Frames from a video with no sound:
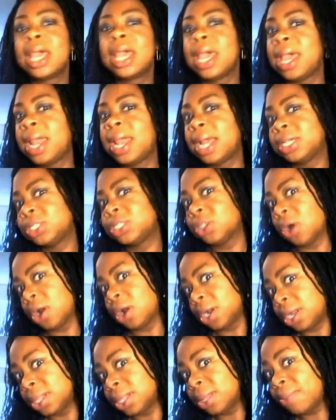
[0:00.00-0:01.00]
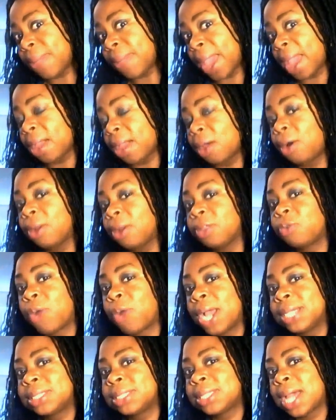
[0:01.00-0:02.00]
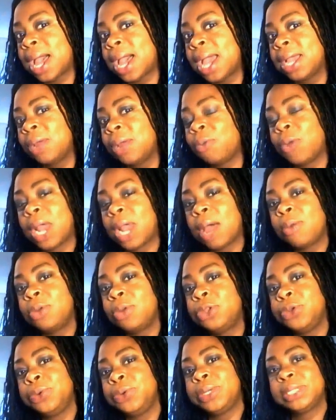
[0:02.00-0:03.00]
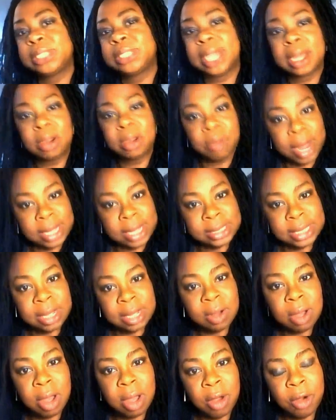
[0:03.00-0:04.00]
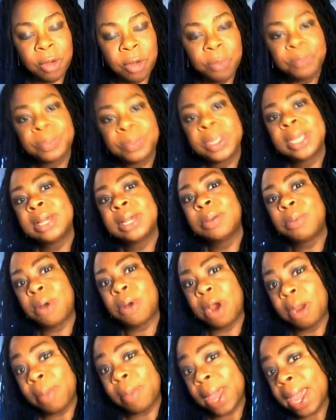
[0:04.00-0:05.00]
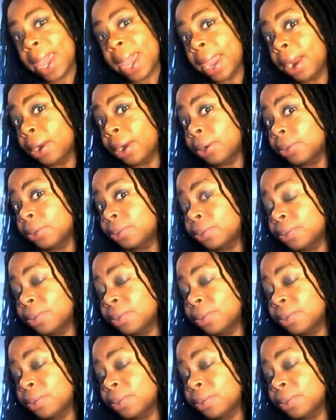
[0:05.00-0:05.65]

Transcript: And I started on the back on the right side. And what I would do is take a rat tail comb, part my hair,